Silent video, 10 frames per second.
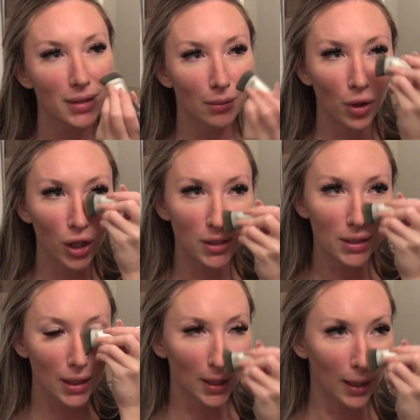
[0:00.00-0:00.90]
Some girls
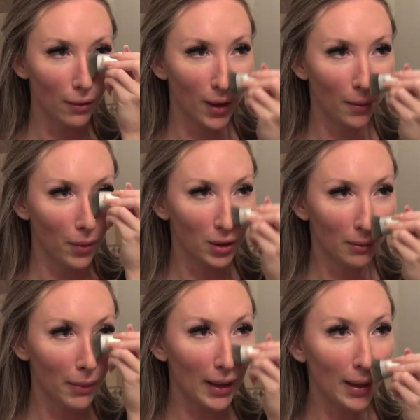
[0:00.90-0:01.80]
can kill it with the
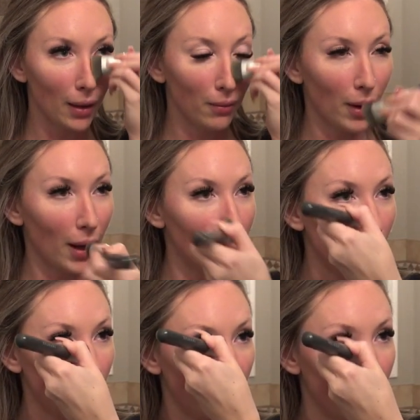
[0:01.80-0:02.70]
makeup. I'm
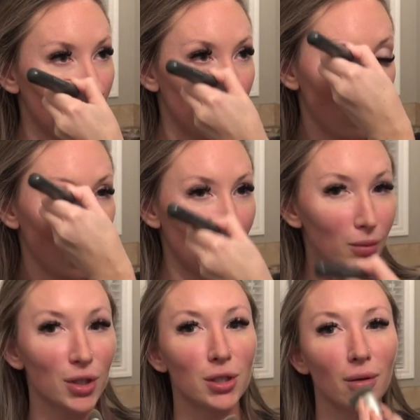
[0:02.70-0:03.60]
not one of them.
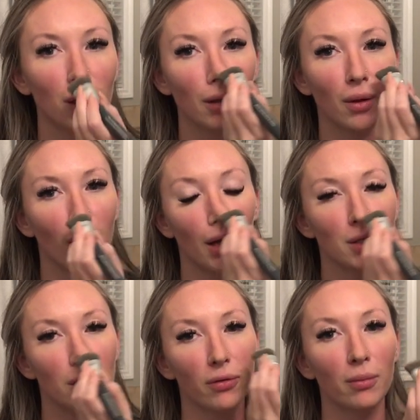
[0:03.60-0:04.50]
I'm just showing you what I
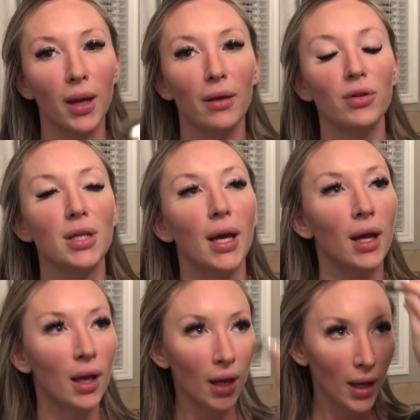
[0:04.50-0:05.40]
do for my everyday.